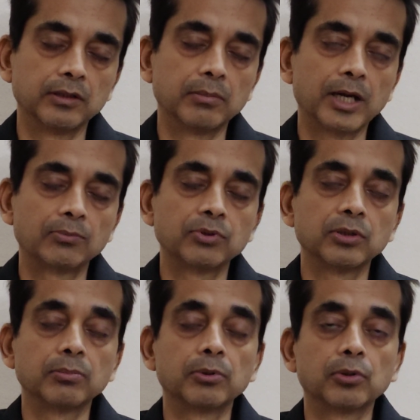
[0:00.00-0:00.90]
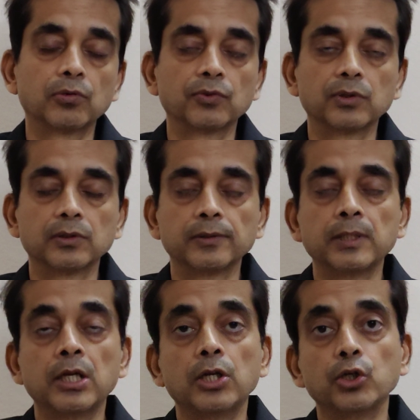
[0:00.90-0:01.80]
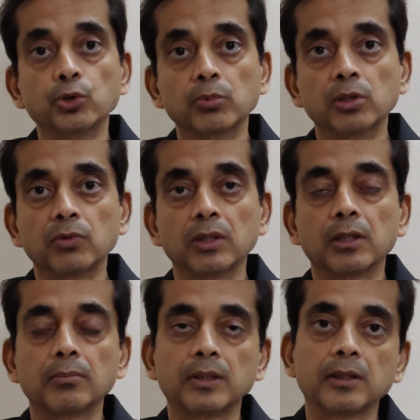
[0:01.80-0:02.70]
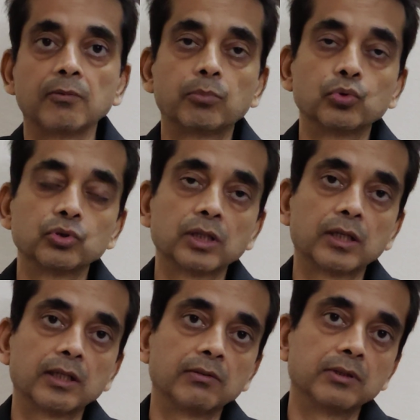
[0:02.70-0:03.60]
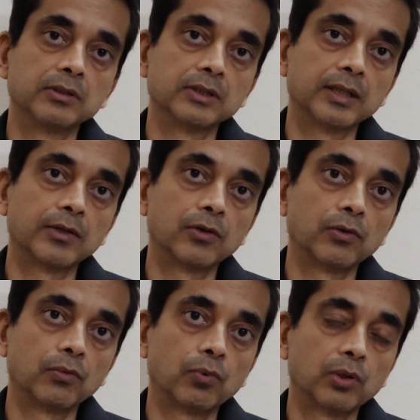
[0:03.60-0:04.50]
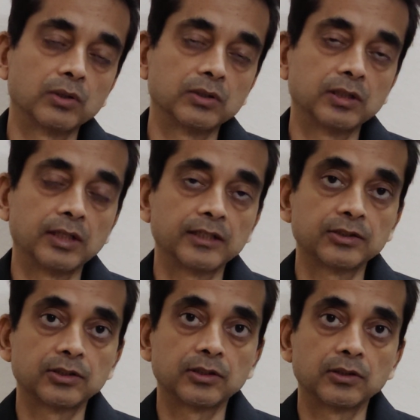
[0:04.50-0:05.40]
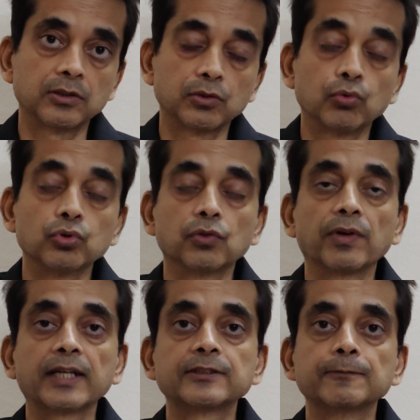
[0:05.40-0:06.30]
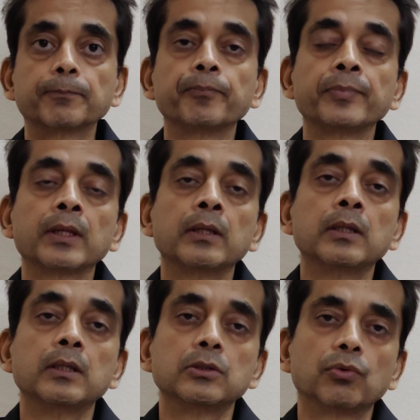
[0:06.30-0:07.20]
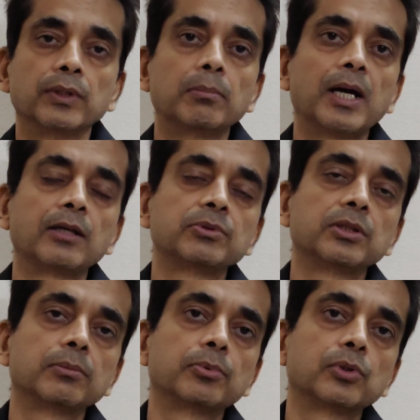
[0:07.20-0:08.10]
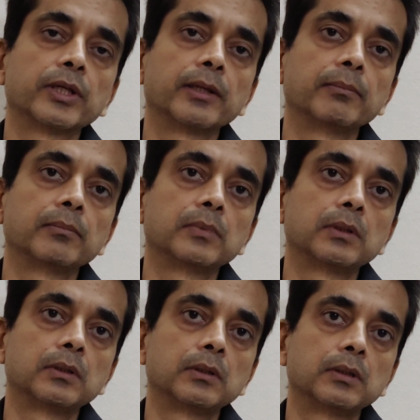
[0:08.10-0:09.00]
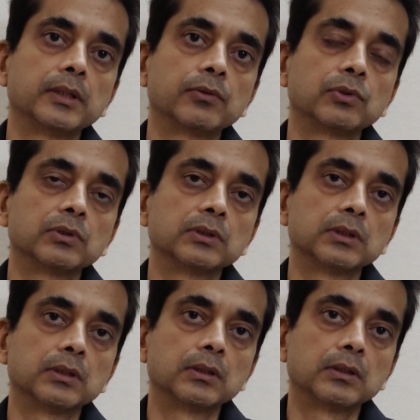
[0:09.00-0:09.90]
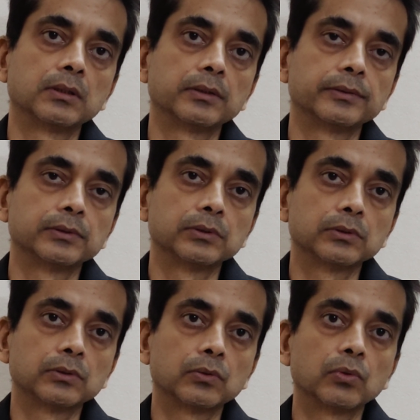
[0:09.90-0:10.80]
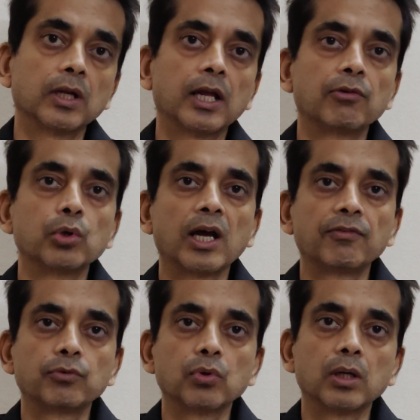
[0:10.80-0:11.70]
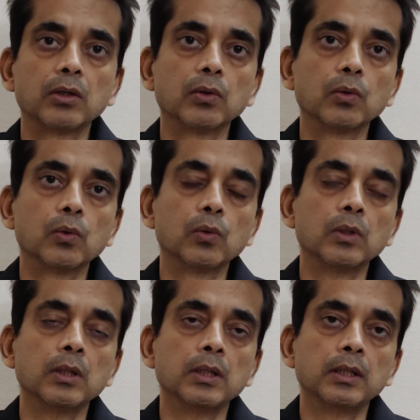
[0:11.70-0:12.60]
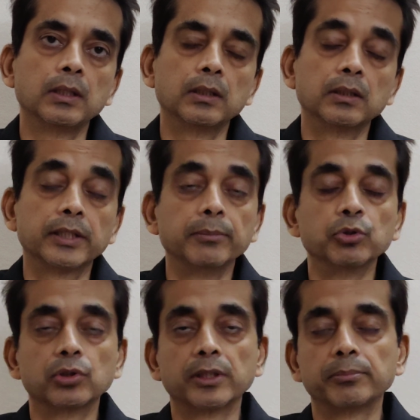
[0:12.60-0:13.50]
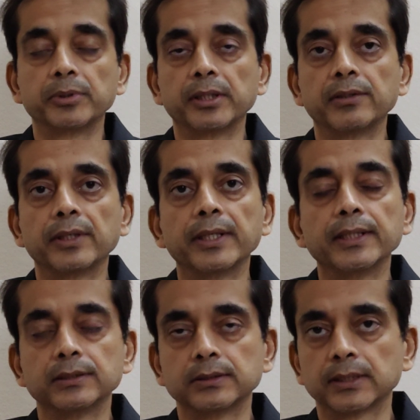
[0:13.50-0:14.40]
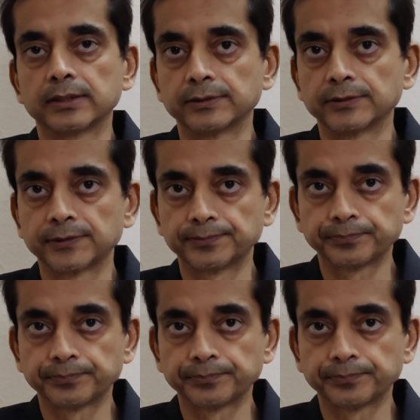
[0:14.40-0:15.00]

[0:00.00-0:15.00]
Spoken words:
the biopsy report of the tumor will come, and then post that they will decide on what is the next course of action. So when the biopsy report came, it was told that I would have to undergo chemotherapy and radiation sessions.